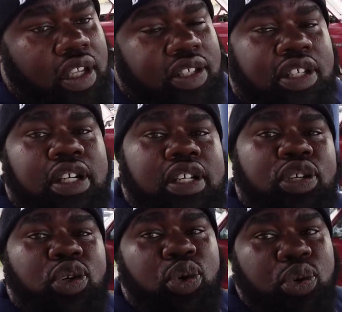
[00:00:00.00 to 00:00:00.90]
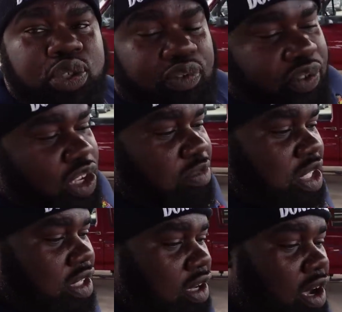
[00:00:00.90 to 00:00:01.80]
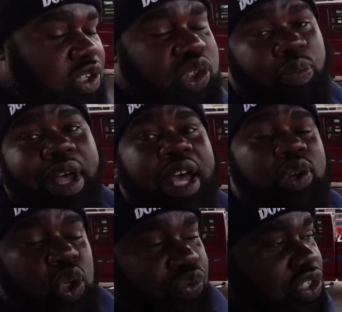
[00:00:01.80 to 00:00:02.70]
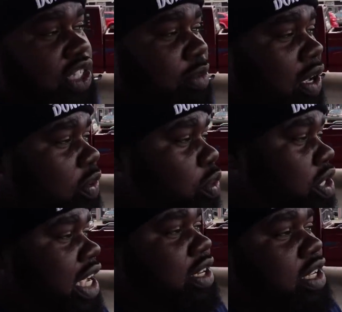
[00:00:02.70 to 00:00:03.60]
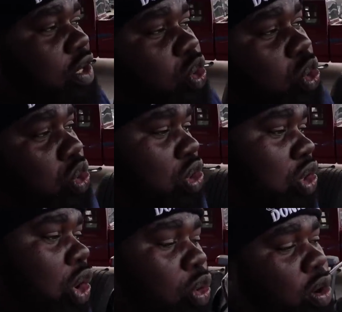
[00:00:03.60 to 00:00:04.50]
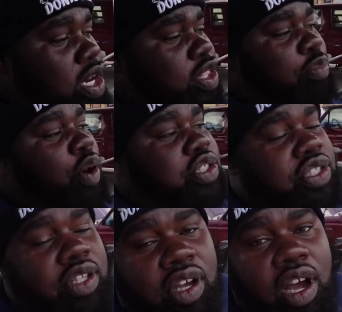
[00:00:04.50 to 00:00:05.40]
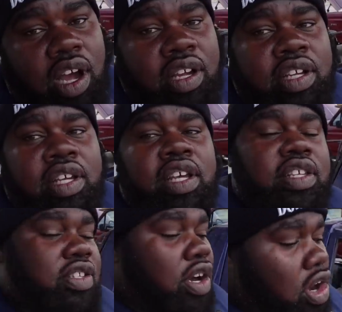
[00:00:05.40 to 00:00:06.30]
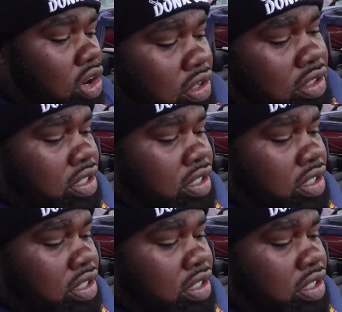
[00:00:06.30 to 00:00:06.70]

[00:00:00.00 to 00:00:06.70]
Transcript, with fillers: It's good news, you feel me? Also bad news for some other ones out there who, who wanted to purchase the car, it's gone.